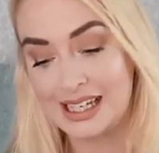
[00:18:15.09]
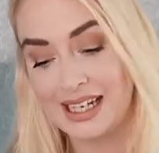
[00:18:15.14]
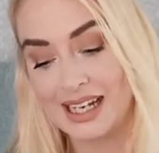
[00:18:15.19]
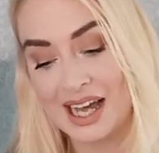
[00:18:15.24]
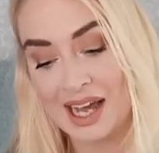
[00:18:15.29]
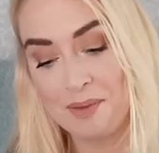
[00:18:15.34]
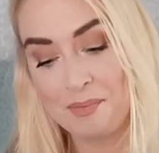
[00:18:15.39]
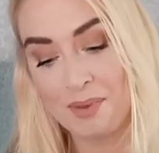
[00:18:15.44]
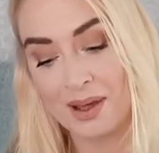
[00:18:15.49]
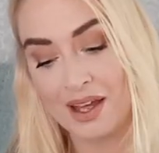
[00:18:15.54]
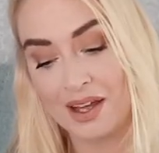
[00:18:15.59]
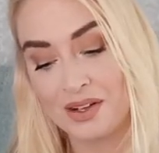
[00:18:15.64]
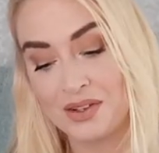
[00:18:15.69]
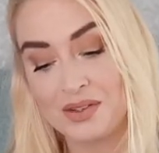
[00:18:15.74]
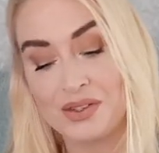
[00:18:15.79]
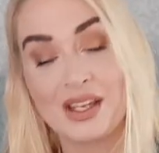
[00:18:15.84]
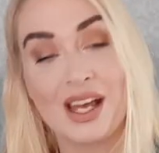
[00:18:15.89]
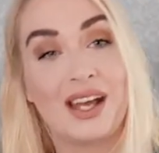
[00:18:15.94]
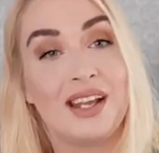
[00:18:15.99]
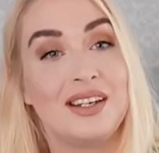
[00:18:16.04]

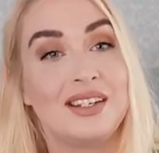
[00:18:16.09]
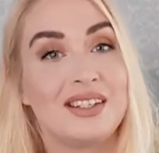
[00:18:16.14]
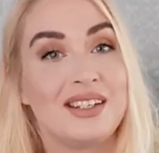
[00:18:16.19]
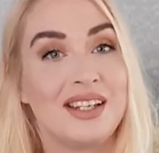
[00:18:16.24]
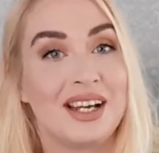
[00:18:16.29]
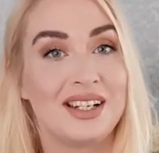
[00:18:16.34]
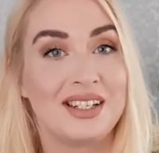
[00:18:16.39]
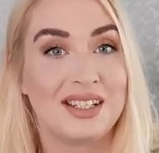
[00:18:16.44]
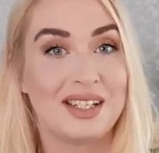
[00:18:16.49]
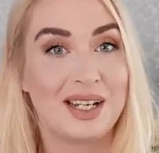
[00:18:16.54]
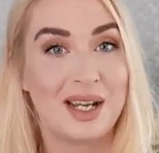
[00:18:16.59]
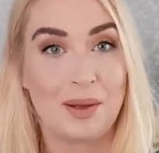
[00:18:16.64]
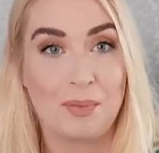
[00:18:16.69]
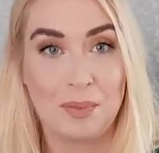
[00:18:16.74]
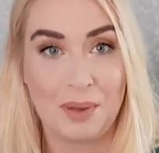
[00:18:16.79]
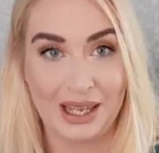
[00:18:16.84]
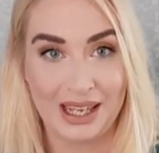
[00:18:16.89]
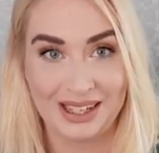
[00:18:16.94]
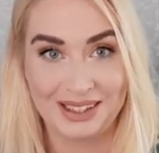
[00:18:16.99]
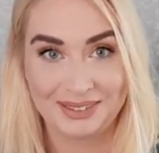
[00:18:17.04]

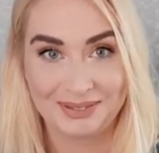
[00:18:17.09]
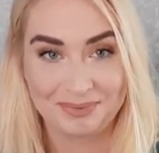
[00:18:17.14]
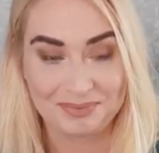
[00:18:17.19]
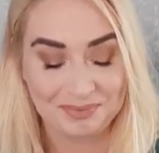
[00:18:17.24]
£9.99.